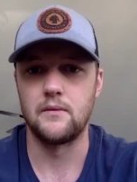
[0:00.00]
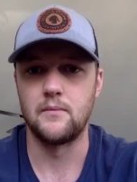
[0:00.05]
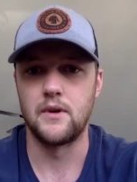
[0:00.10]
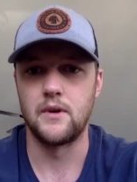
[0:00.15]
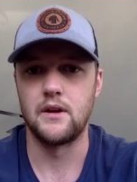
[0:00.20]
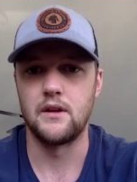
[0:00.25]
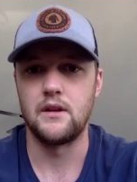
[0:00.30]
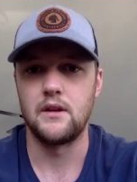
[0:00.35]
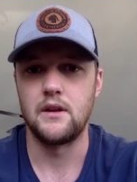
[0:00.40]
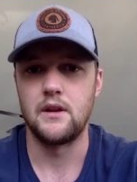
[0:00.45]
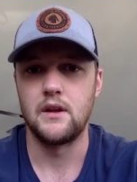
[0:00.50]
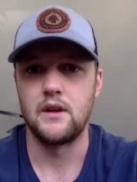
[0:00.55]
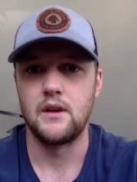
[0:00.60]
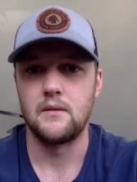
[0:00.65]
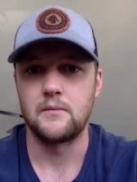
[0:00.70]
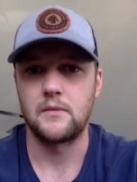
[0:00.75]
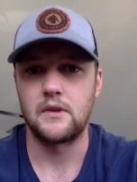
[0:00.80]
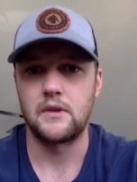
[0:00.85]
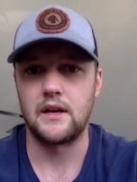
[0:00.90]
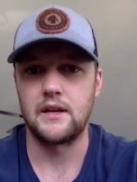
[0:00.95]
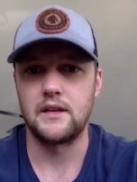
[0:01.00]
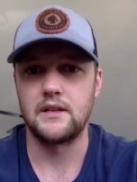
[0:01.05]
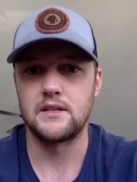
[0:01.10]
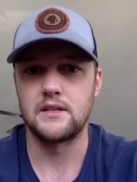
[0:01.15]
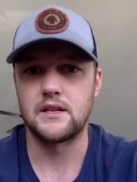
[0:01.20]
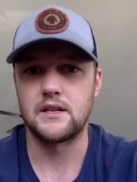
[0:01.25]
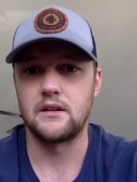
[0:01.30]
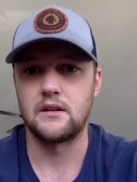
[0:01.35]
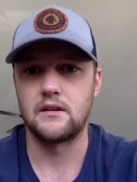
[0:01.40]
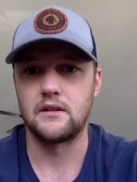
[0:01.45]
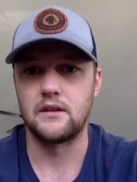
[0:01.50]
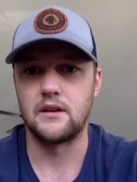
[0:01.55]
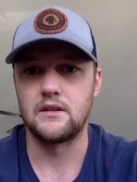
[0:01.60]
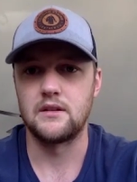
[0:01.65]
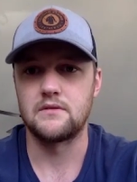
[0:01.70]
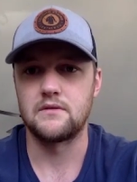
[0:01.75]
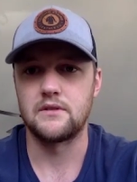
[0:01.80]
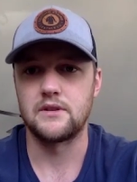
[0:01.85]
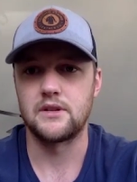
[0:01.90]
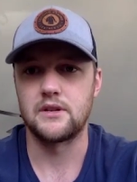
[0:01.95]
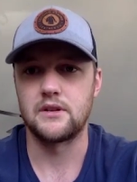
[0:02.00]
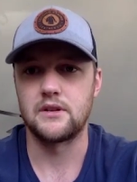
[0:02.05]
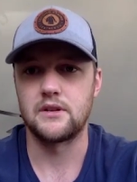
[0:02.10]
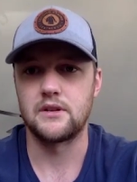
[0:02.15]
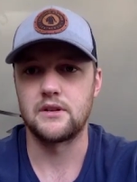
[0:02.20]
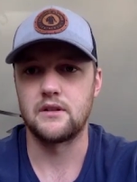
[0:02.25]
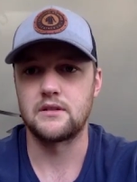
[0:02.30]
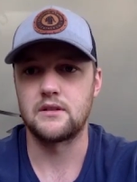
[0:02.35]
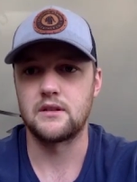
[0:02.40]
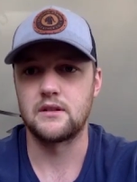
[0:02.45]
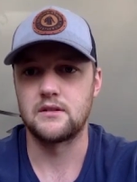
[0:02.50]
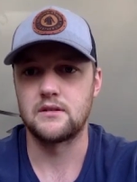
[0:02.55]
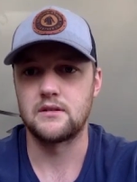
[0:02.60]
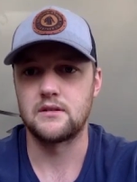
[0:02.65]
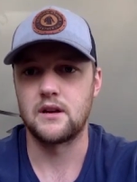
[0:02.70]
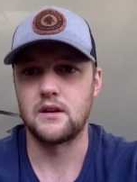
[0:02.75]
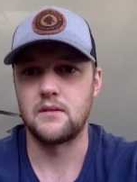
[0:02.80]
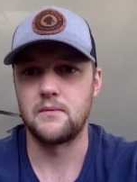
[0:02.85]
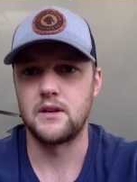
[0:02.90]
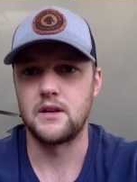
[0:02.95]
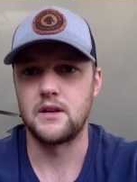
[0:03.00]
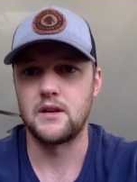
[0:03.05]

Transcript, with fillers: But glad he's getting on the ice for sure. That's that's got to be